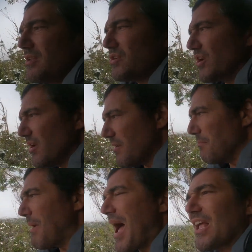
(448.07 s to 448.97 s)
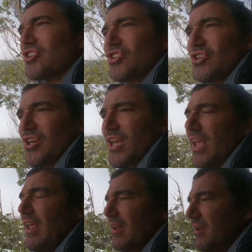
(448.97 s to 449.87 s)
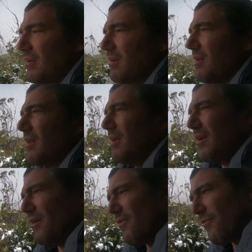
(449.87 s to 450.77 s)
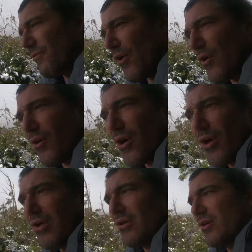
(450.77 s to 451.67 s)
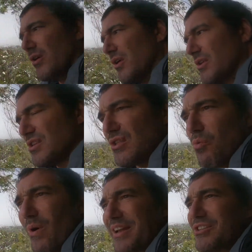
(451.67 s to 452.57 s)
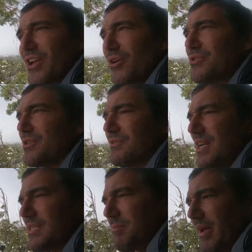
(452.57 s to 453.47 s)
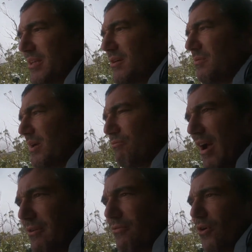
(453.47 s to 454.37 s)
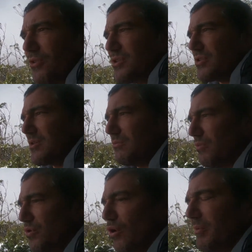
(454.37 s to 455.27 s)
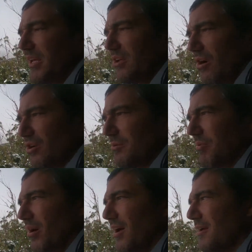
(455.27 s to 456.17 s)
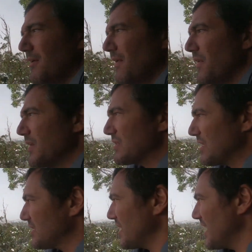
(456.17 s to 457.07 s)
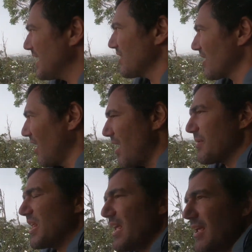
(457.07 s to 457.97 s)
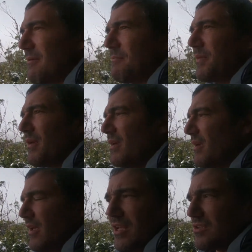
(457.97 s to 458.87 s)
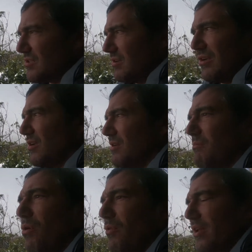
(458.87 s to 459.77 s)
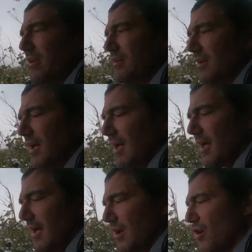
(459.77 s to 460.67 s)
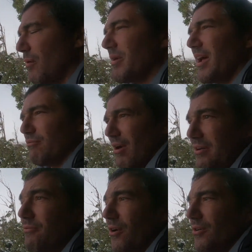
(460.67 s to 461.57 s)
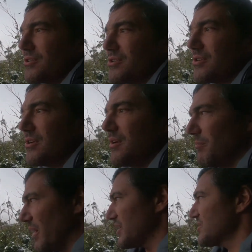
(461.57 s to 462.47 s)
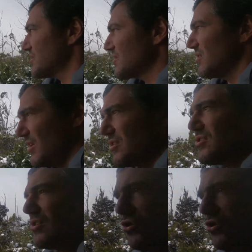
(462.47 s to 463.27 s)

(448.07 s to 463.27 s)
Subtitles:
to march in further to the wetter zones of Tasmania, where rainforest would normally occupy. So this here, the climate here, can more than accommodate rainforest, but it's this